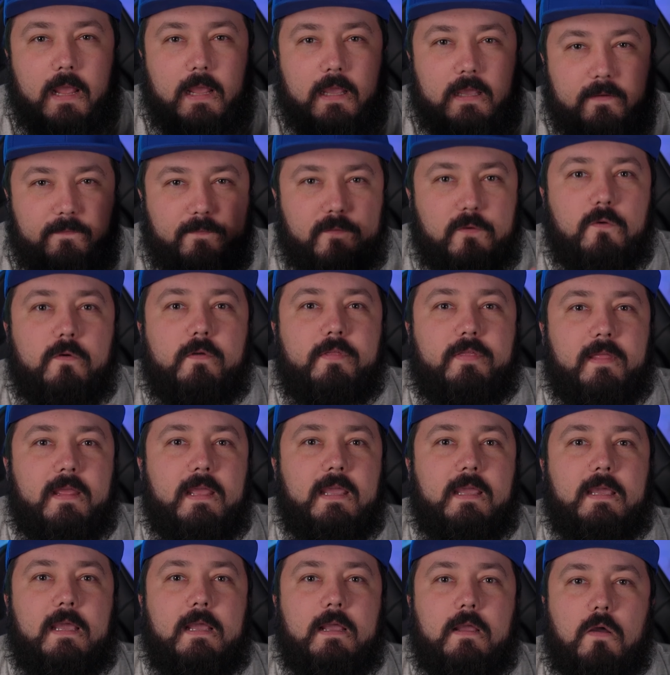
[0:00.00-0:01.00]
If you are
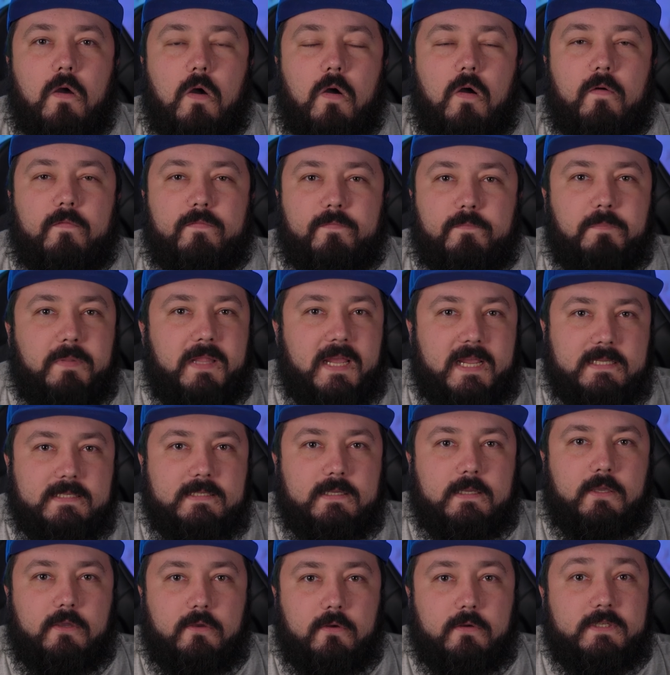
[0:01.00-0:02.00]
thinking of
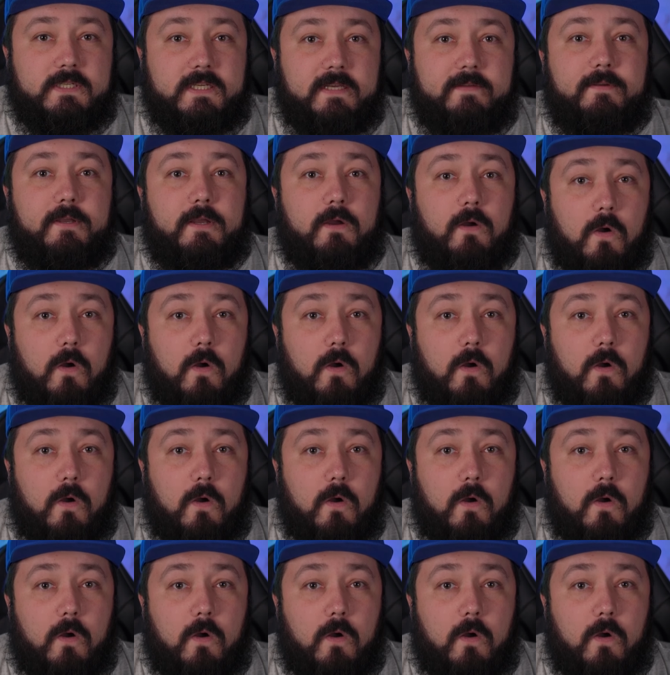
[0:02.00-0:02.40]
placing your TV